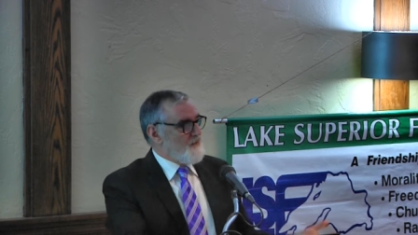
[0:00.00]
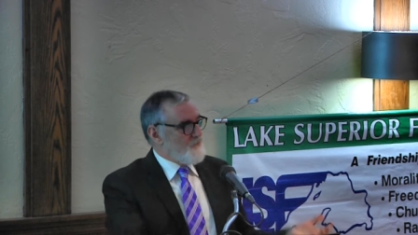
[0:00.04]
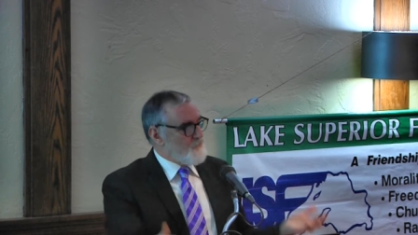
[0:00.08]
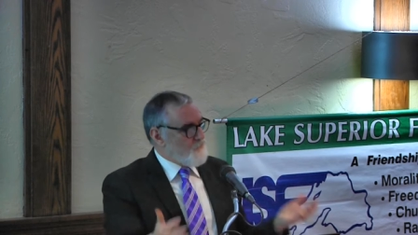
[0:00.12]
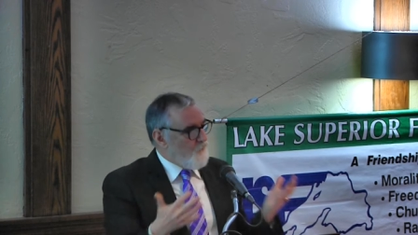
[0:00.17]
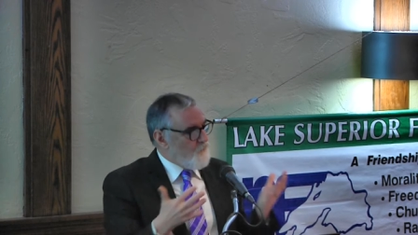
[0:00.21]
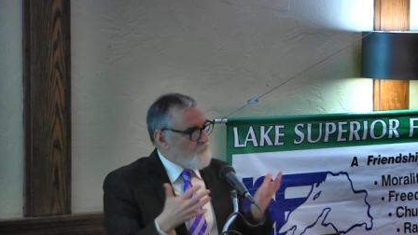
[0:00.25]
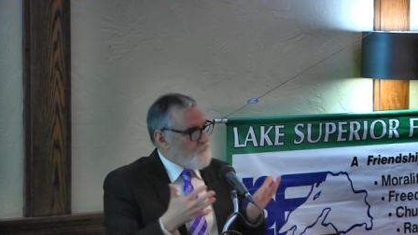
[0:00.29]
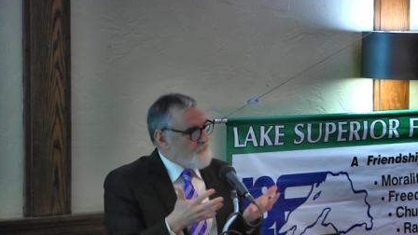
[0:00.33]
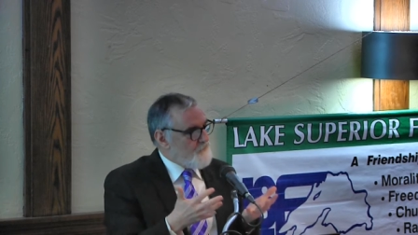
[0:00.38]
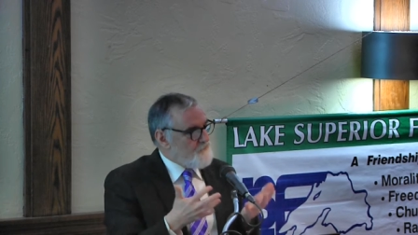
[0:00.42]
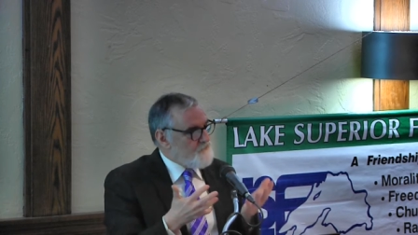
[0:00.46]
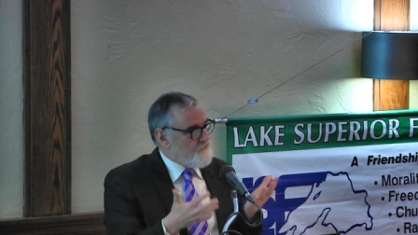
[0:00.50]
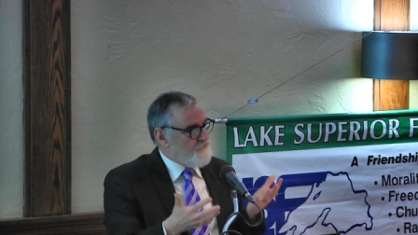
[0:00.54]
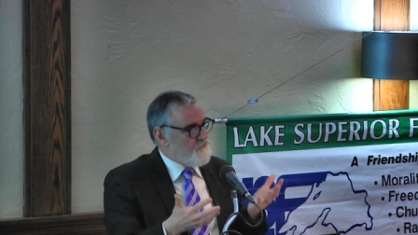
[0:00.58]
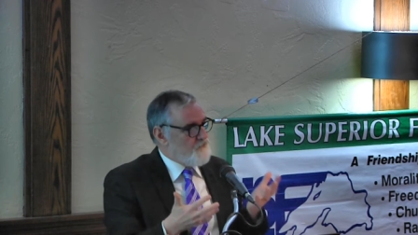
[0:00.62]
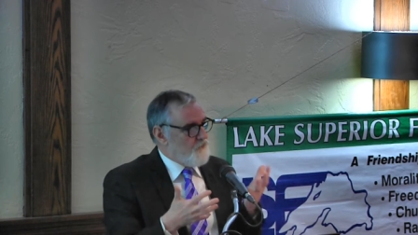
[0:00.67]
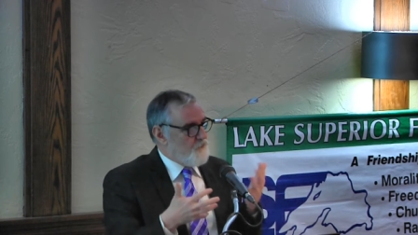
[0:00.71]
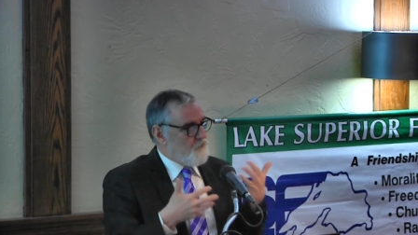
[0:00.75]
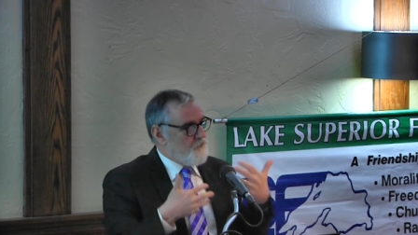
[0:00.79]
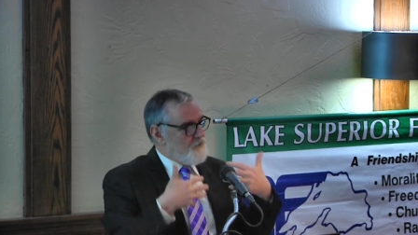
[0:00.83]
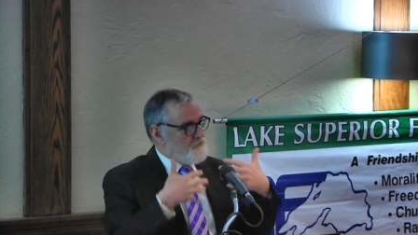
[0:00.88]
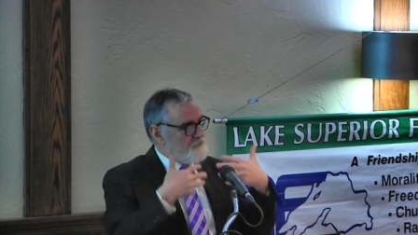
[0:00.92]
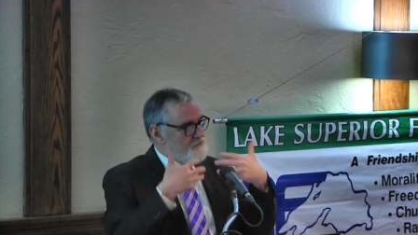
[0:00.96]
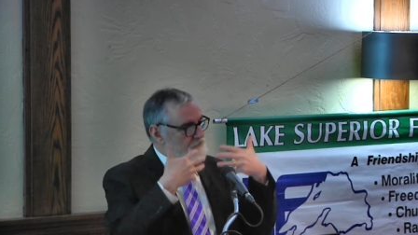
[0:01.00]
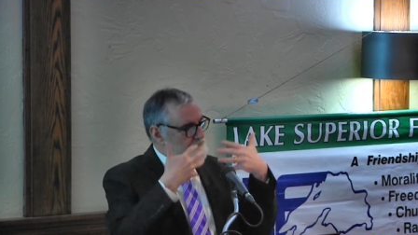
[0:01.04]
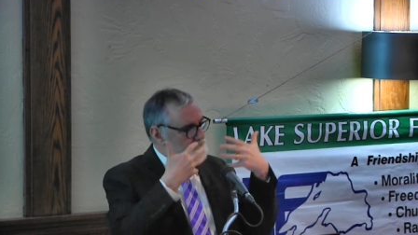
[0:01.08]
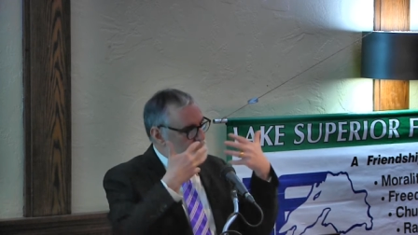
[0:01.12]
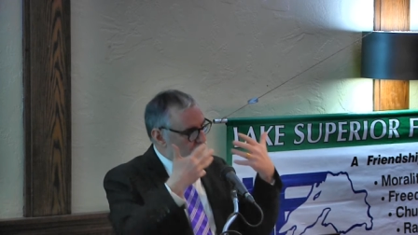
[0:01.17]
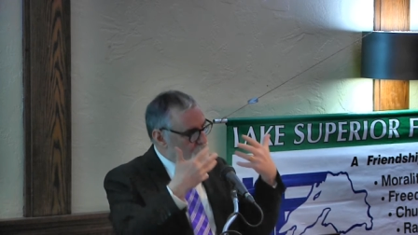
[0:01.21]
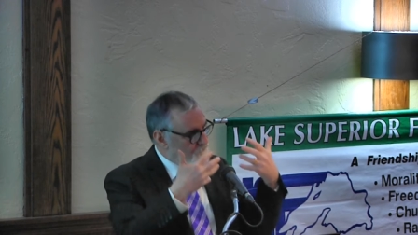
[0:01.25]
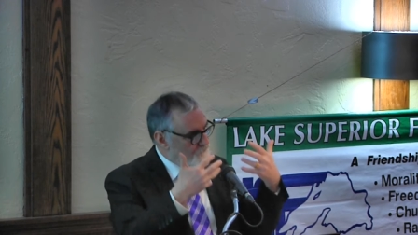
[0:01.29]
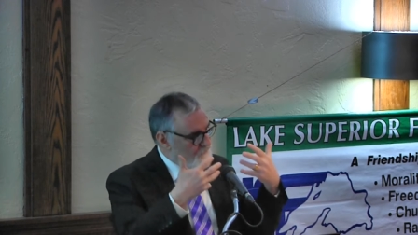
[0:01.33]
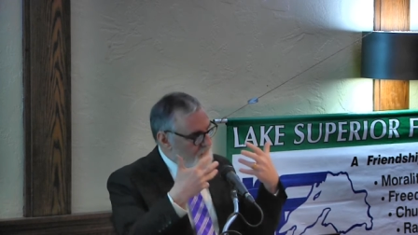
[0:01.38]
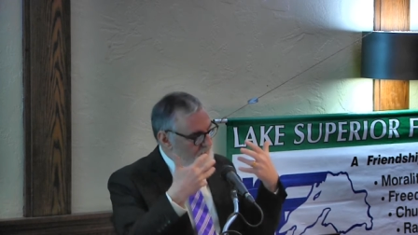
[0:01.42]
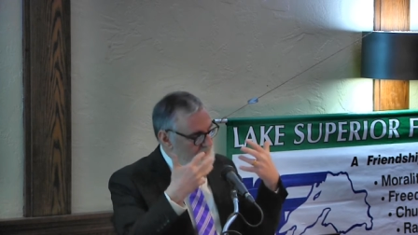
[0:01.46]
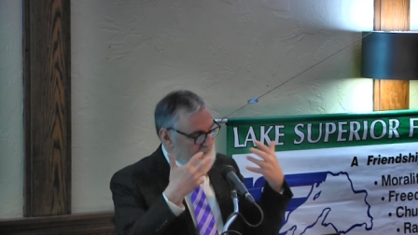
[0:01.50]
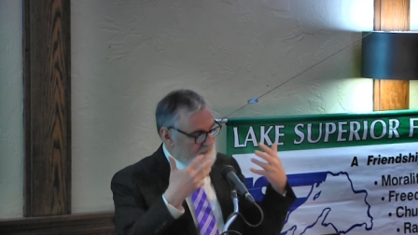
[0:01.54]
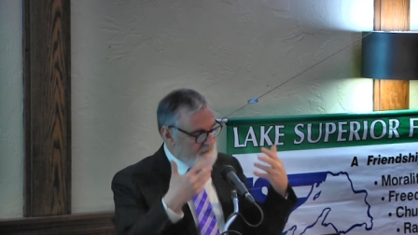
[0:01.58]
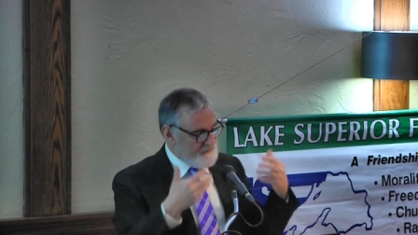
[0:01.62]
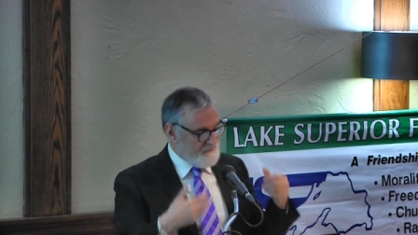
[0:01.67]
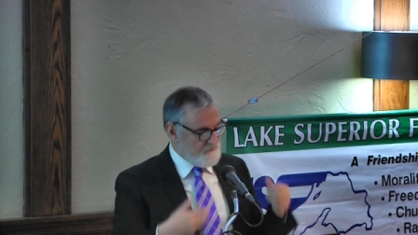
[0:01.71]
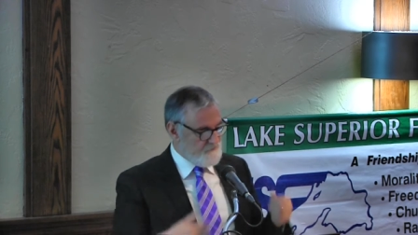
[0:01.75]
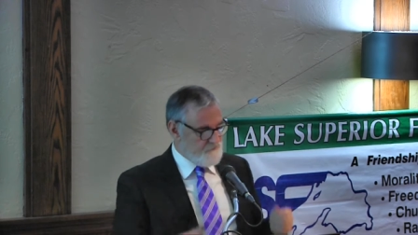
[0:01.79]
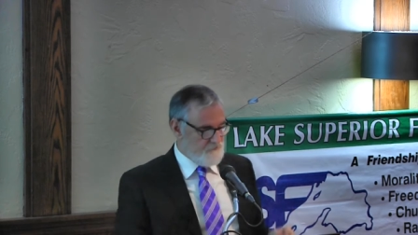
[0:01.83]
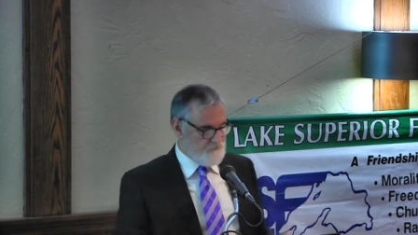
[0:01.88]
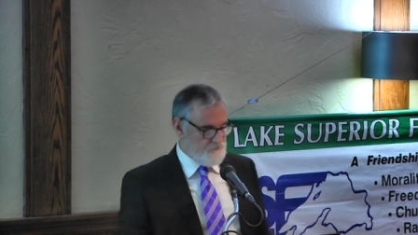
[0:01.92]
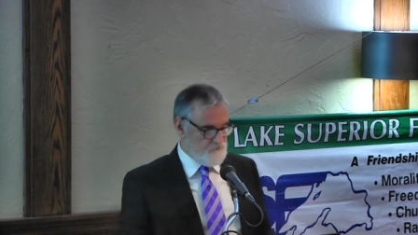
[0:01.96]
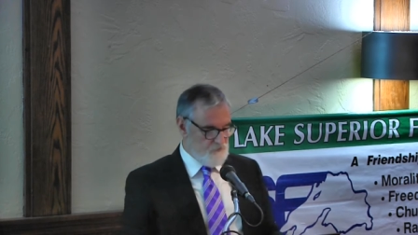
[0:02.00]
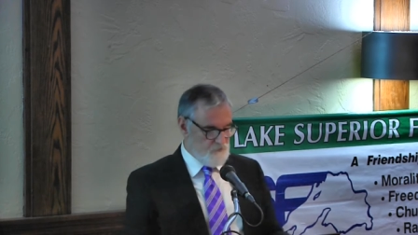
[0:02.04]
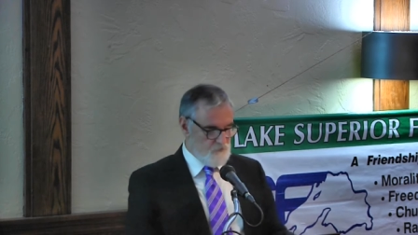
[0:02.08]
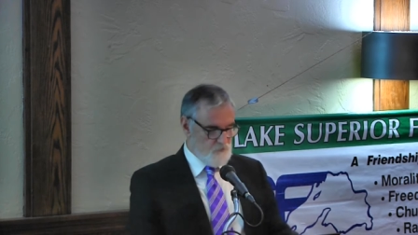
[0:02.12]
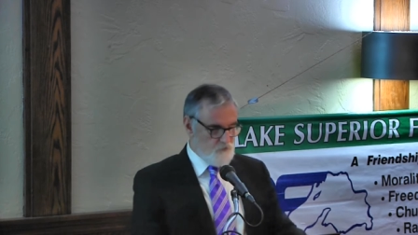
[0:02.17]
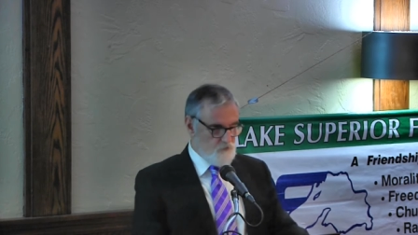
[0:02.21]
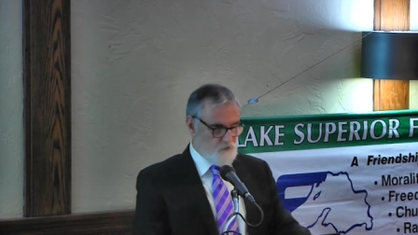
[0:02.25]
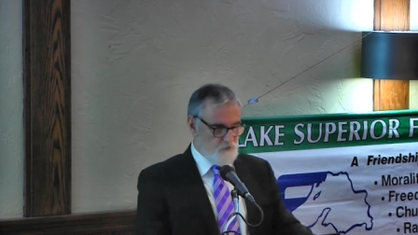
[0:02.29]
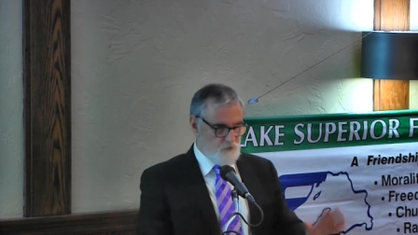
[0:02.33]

Don't listen to what people say, listen to